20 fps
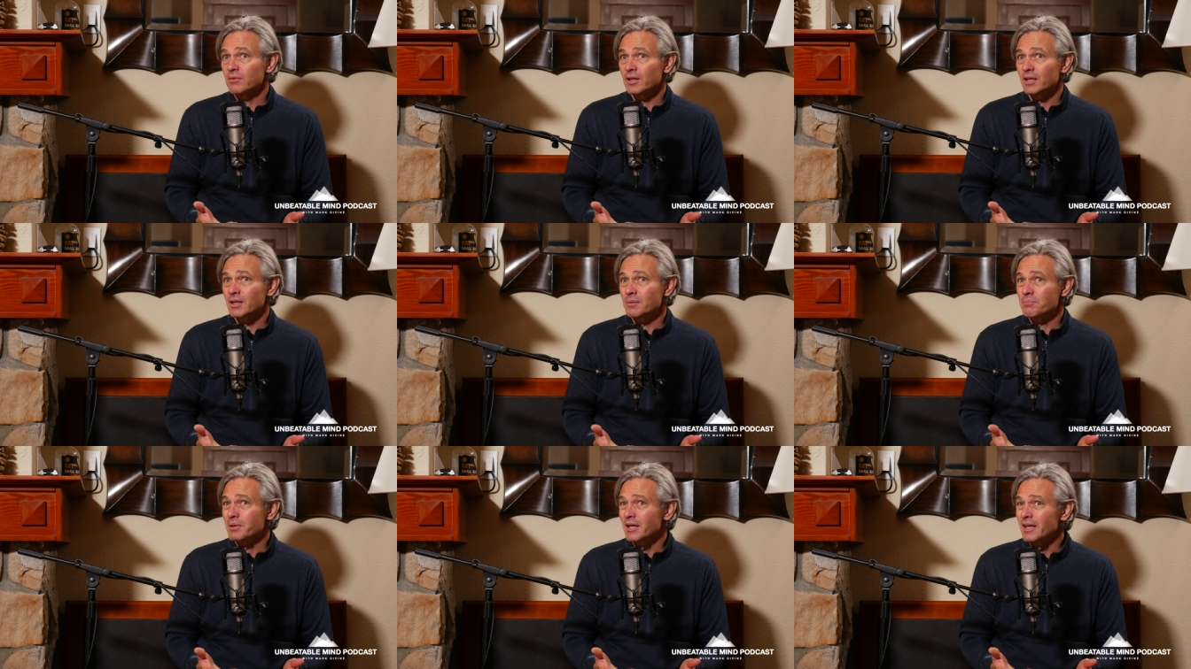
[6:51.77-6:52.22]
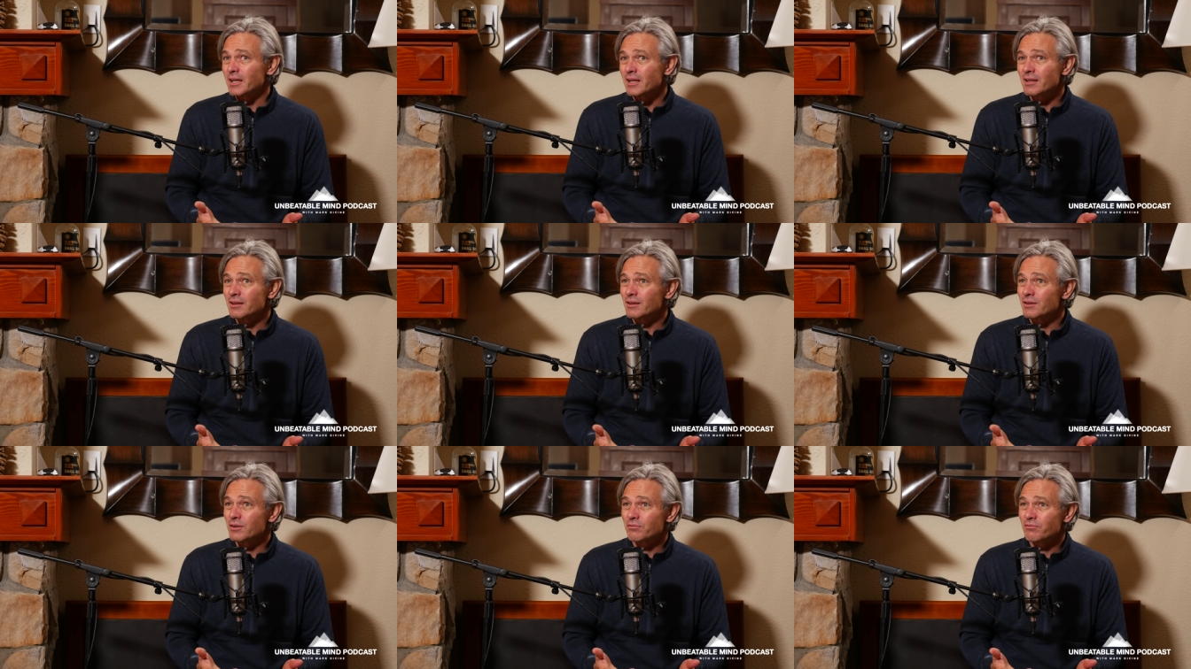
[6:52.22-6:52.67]

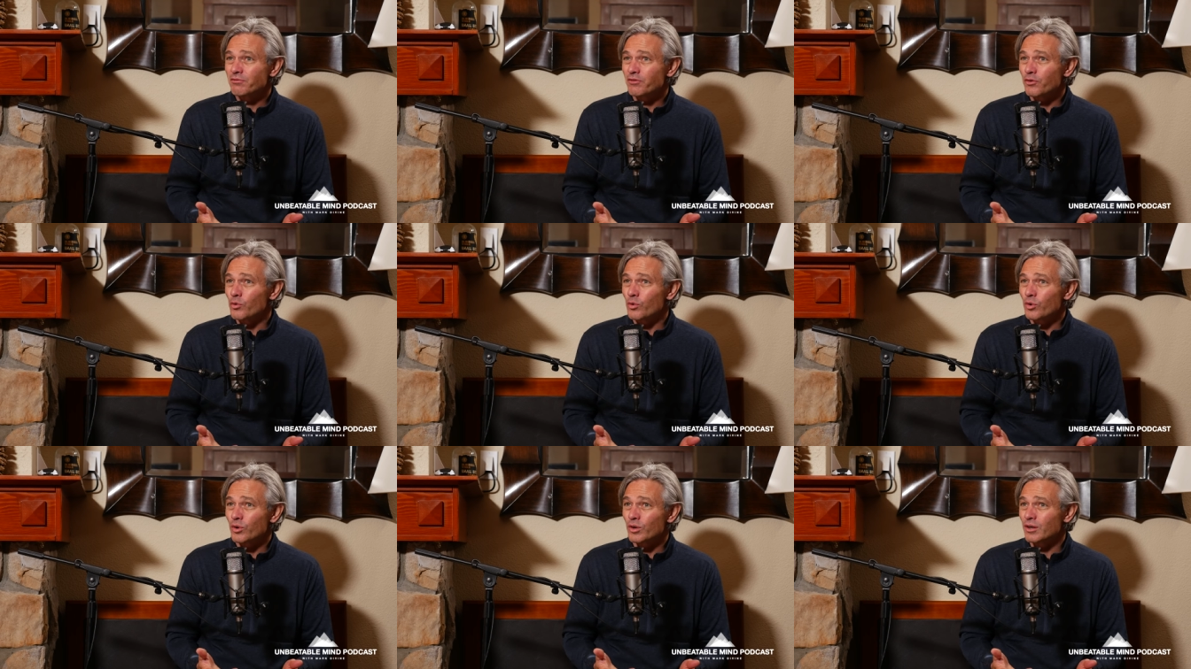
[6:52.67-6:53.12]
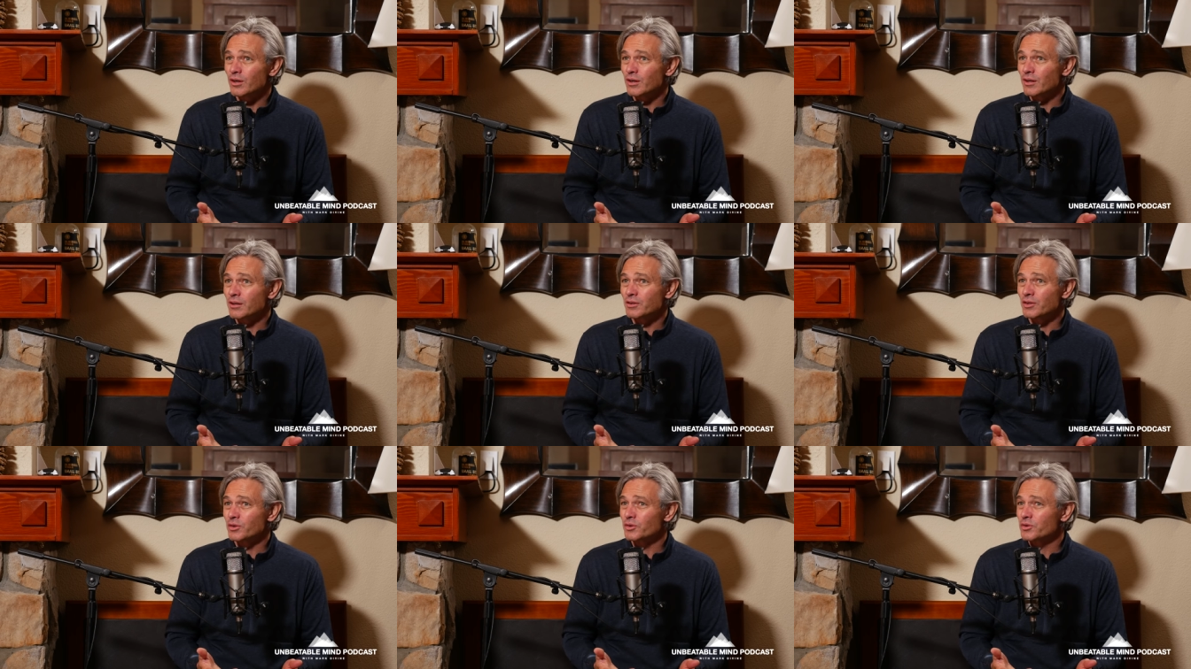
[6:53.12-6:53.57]
competed
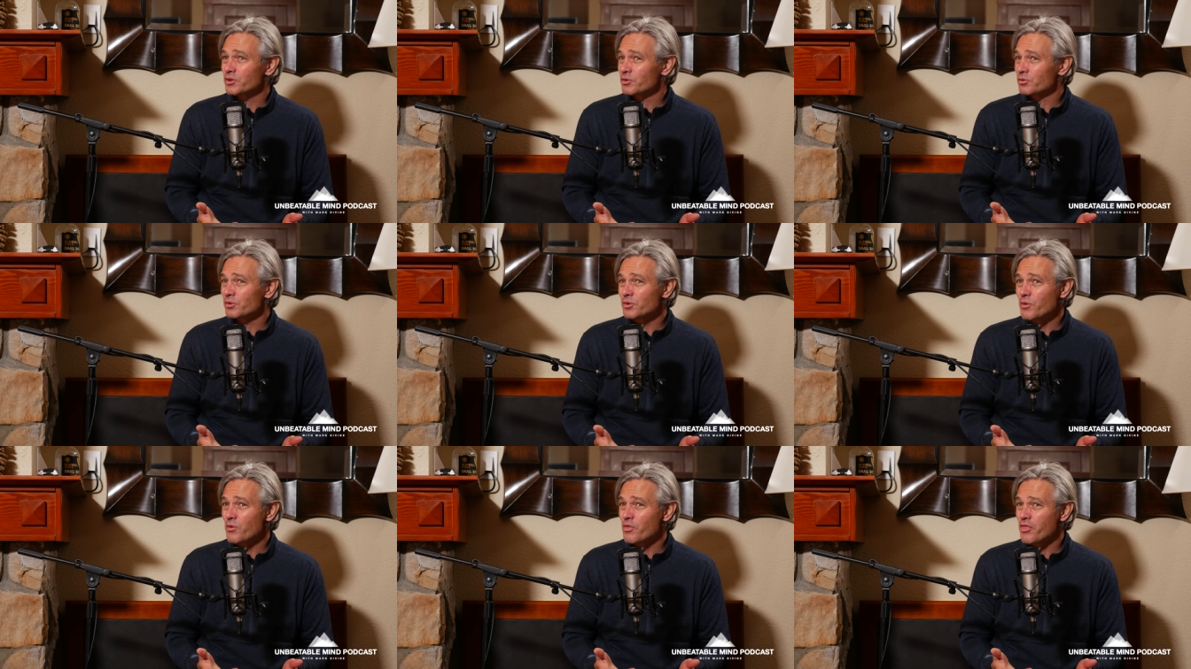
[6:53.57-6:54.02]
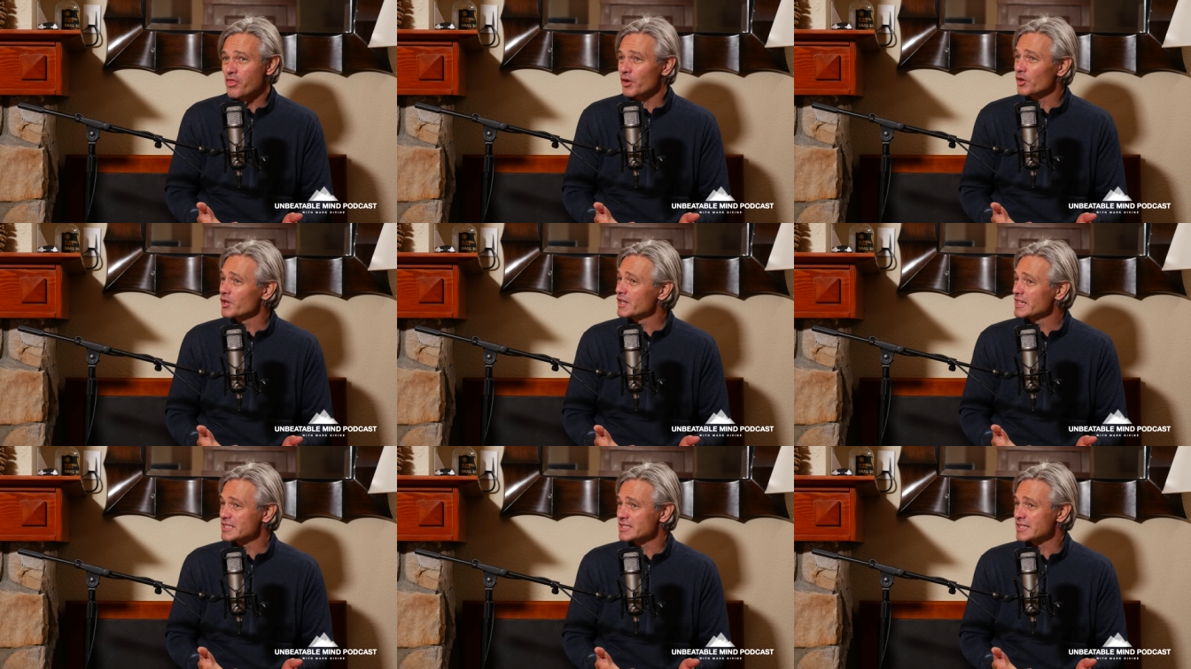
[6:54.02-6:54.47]
for through
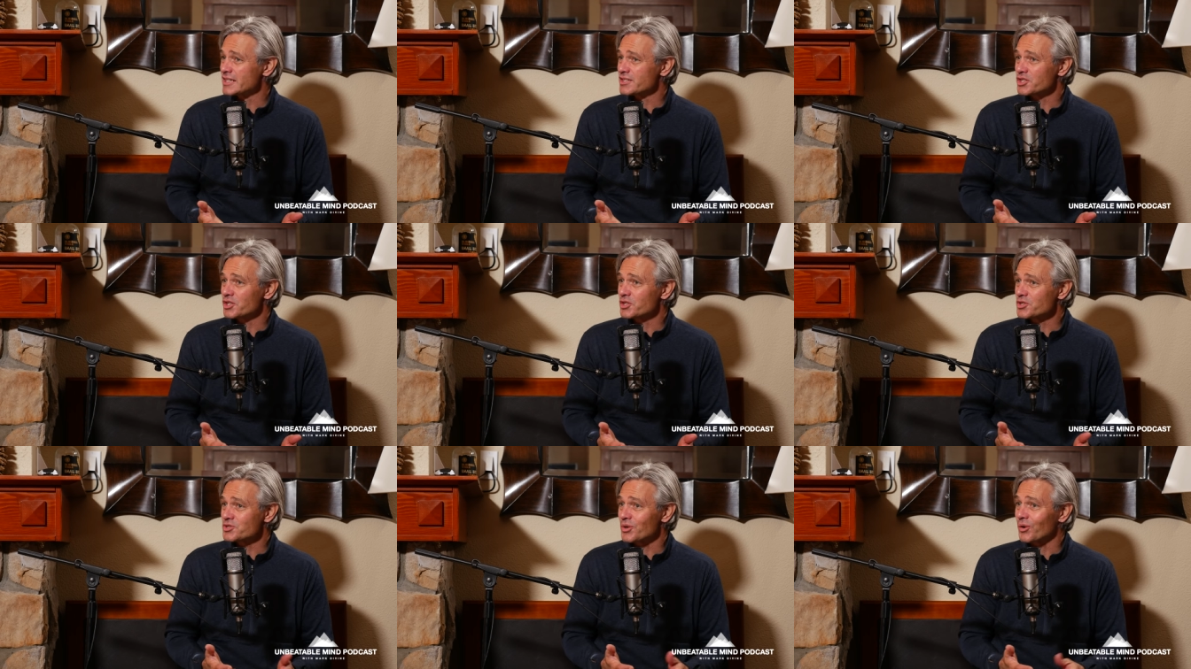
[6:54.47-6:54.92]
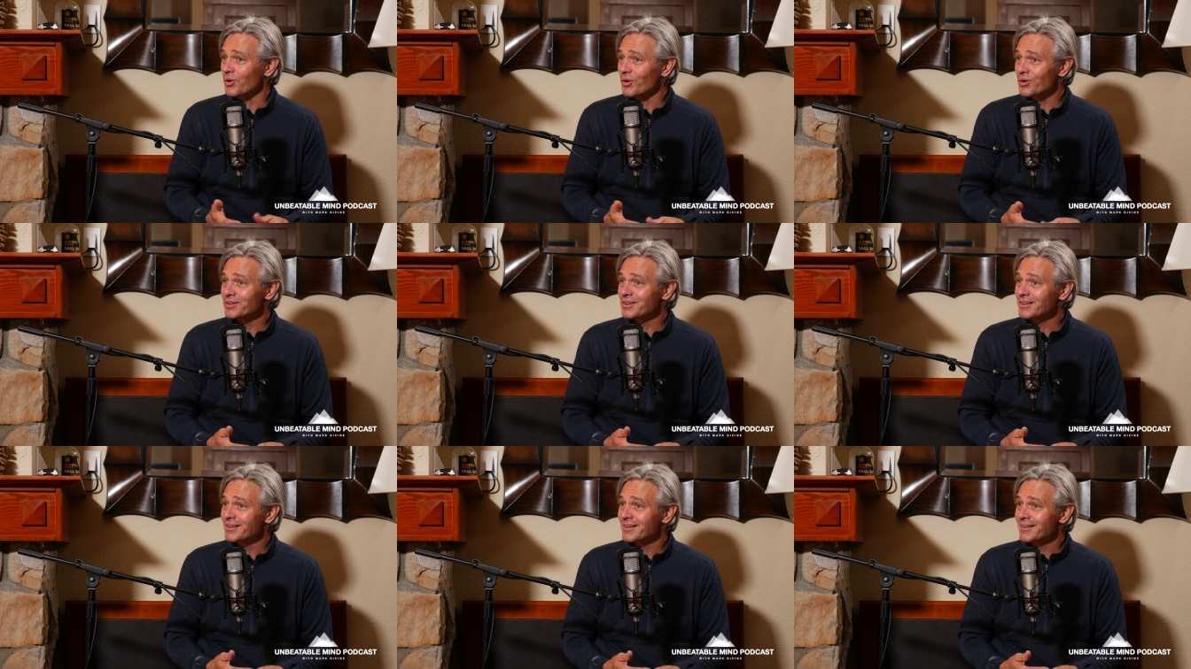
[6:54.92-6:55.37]
36 years
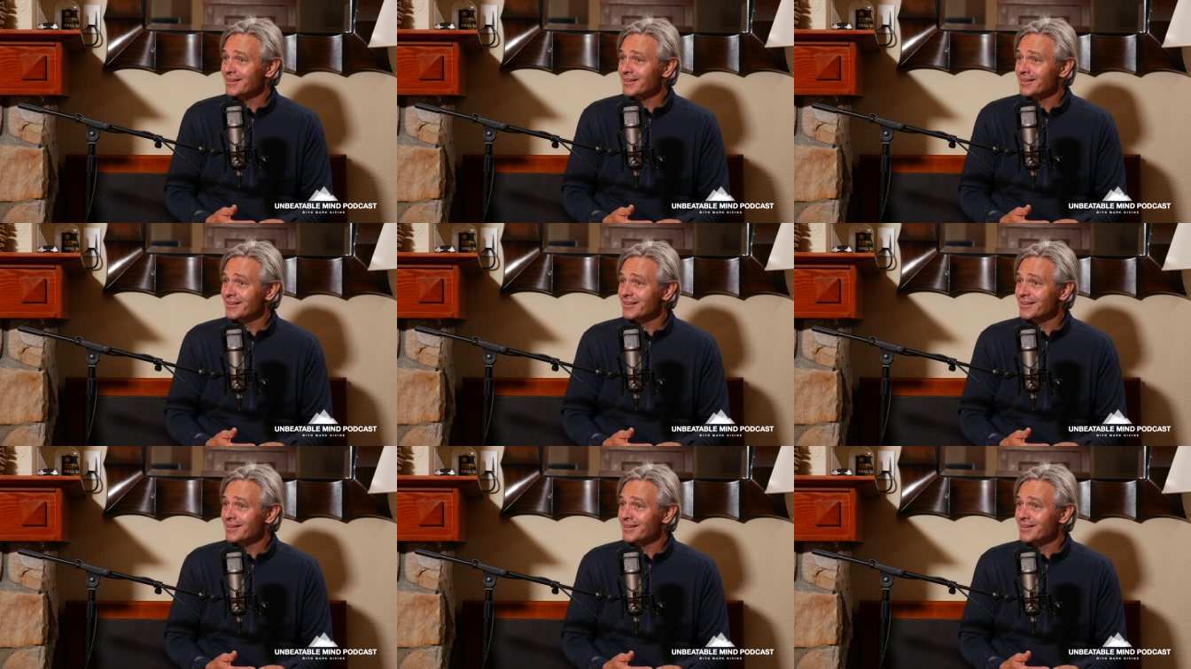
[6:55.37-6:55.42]
old.